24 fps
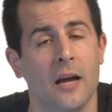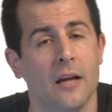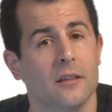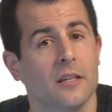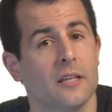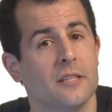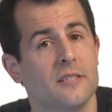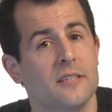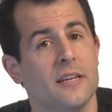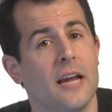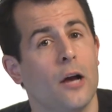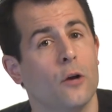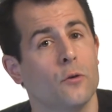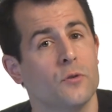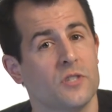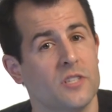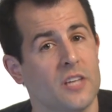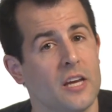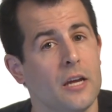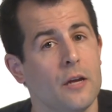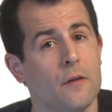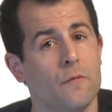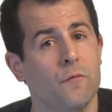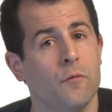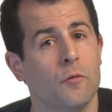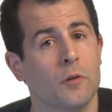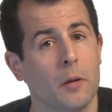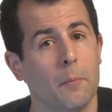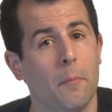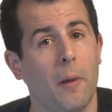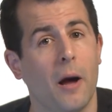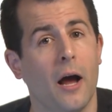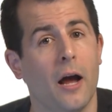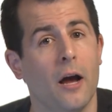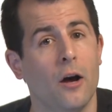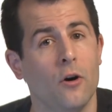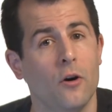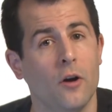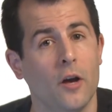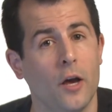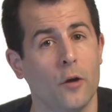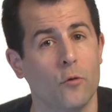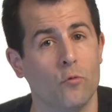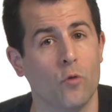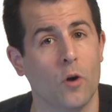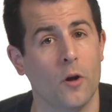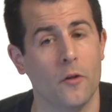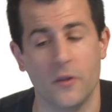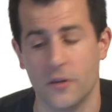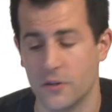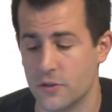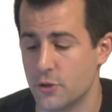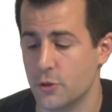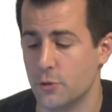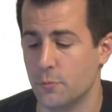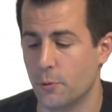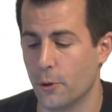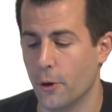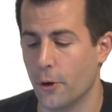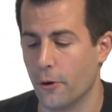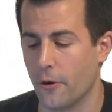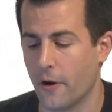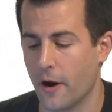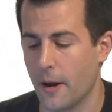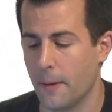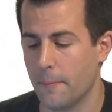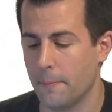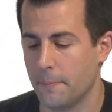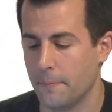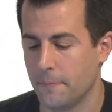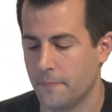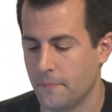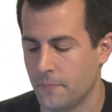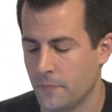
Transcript: Let's now save, compile, and run this new program.